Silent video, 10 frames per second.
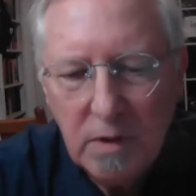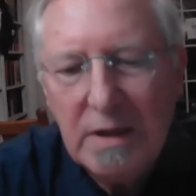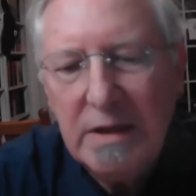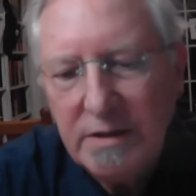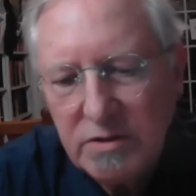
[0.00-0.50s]

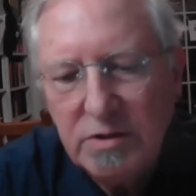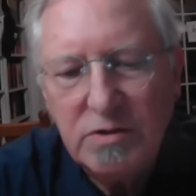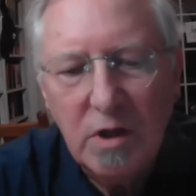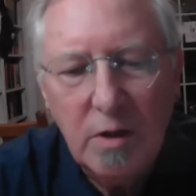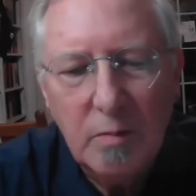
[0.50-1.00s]
against
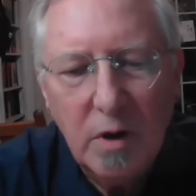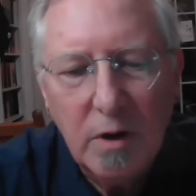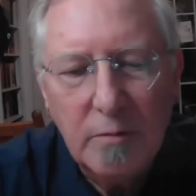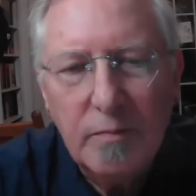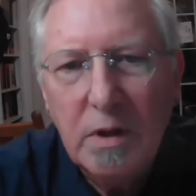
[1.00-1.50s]
his
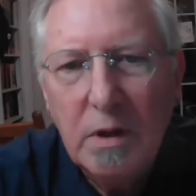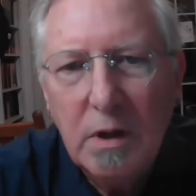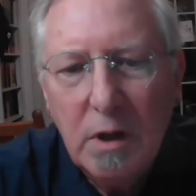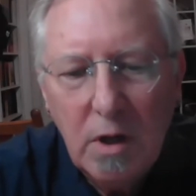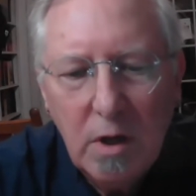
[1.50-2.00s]
lumbar.
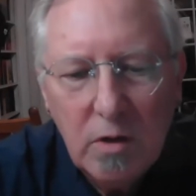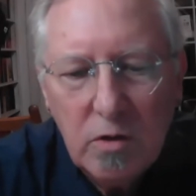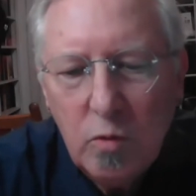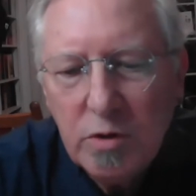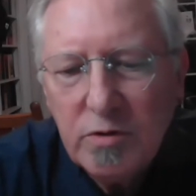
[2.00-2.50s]

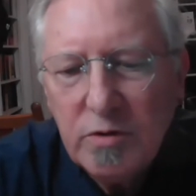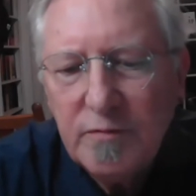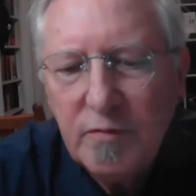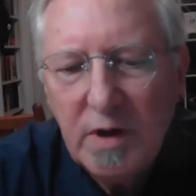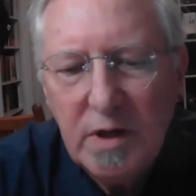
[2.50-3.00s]
You weren't
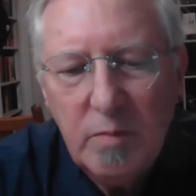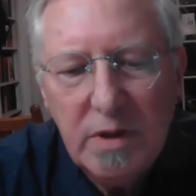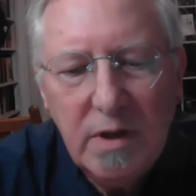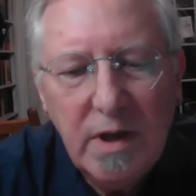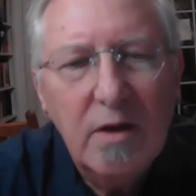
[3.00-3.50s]
afraid,
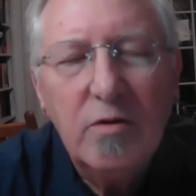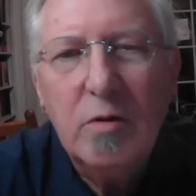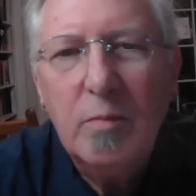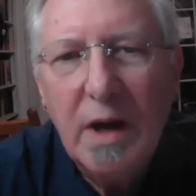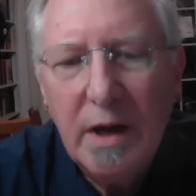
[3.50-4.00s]
but now
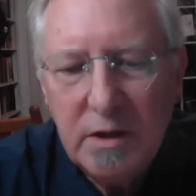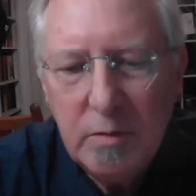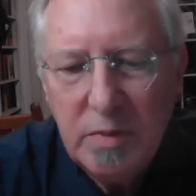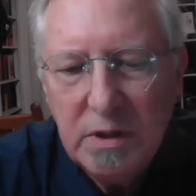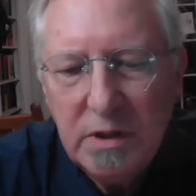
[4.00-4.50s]
your
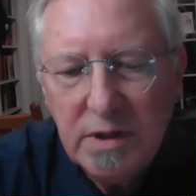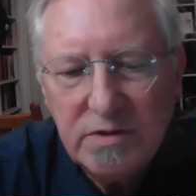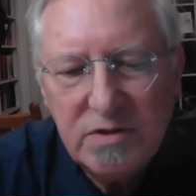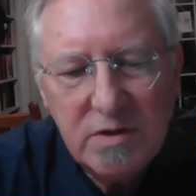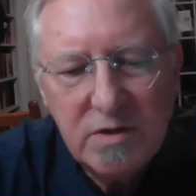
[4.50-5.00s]
body
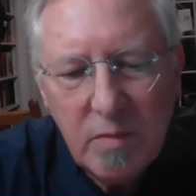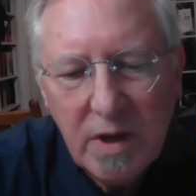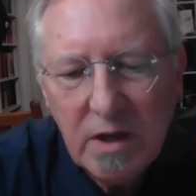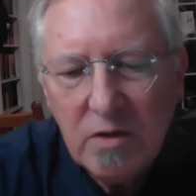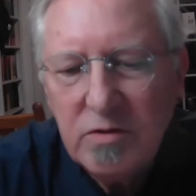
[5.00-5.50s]
begins
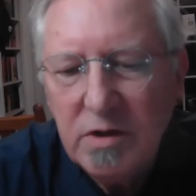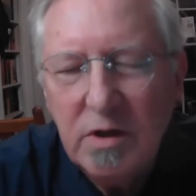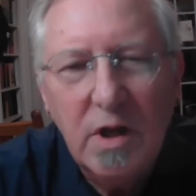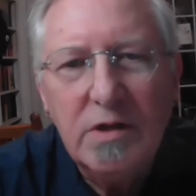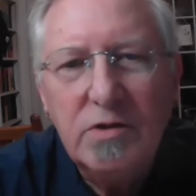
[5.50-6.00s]
somehow to
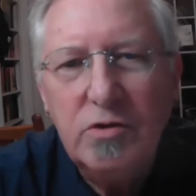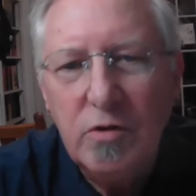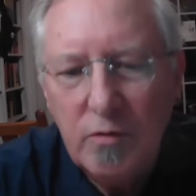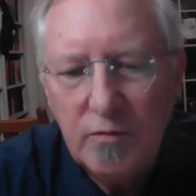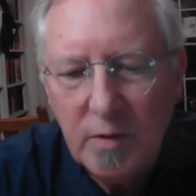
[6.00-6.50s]
nudge
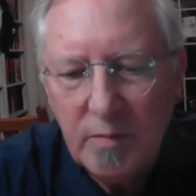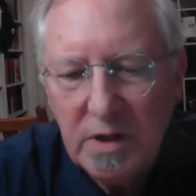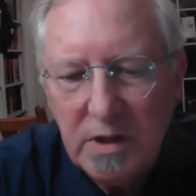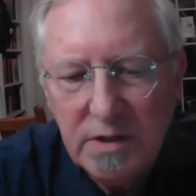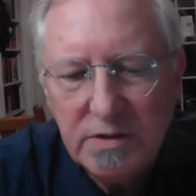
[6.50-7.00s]
you from
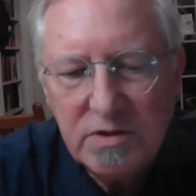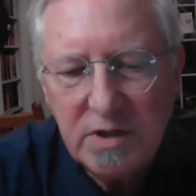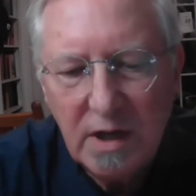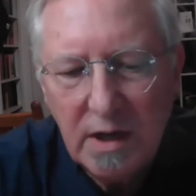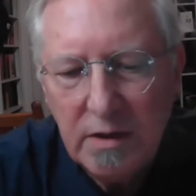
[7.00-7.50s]
the
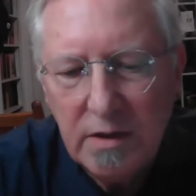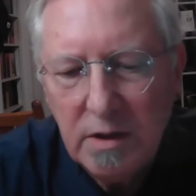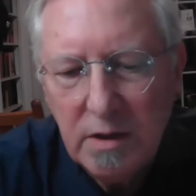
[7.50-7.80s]
inside.